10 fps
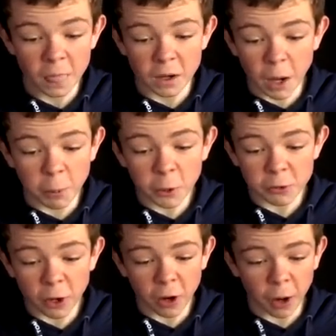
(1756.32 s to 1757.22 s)
I pulled
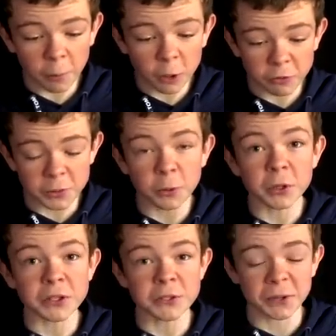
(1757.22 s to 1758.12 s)
her from the
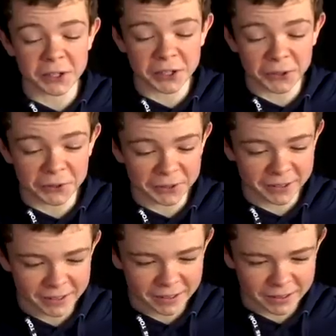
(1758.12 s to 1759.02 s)
audience during a show."
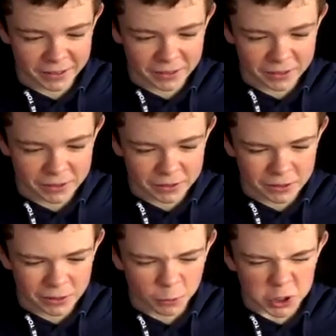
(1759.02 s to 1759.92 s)

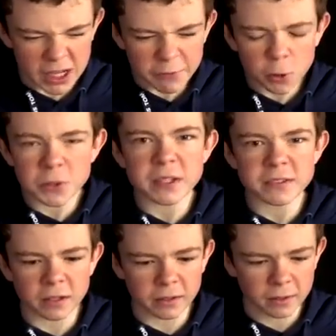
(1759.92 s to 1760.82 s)
"Was she ever your
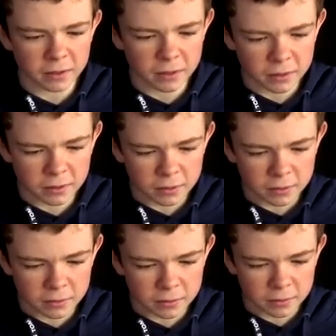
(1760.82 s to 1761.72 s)
assistant?"
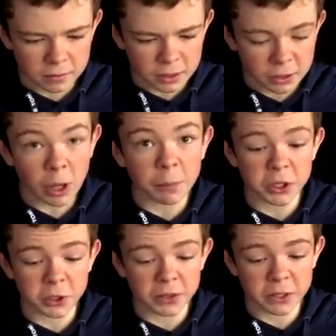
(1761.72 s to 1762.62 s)
Grandpa
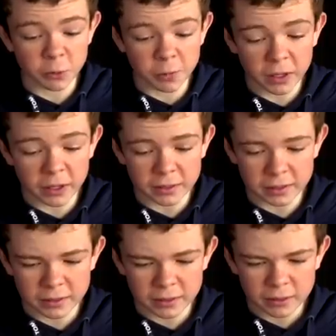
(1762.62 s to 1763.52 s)
John didn't reply.
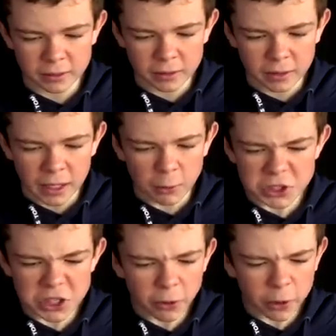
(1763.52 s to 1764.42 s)
He was
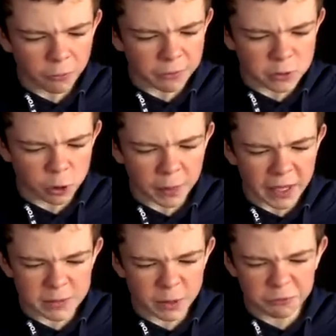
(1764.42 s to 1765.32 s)
staring off into a
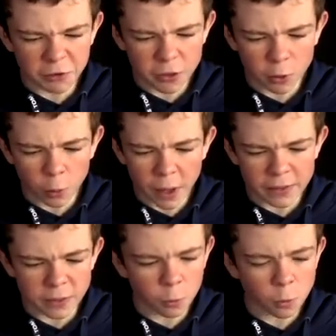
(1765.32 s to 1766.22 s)
place much further away
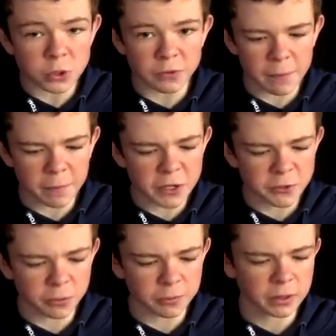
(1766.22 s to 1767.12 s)
than the walls of their
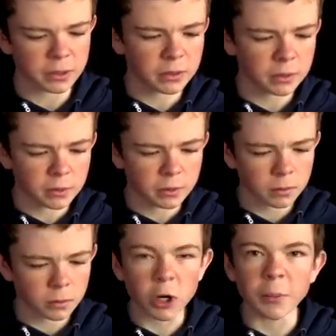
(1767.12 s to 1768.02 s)
bedroom.
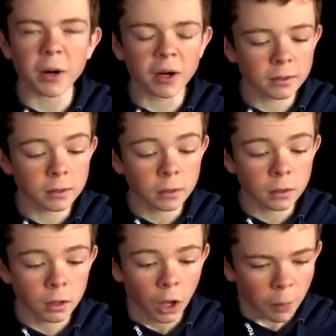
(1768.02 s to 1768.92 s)
"Grandpa?
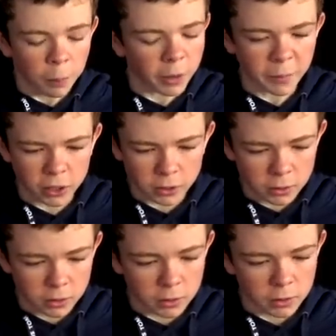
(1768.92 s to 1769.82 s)
Pardon my girl.
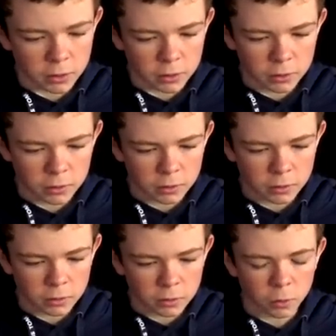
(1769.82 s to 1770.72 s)

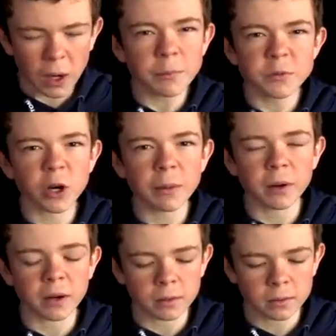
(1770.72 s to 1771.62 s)
What happened to Grandma?"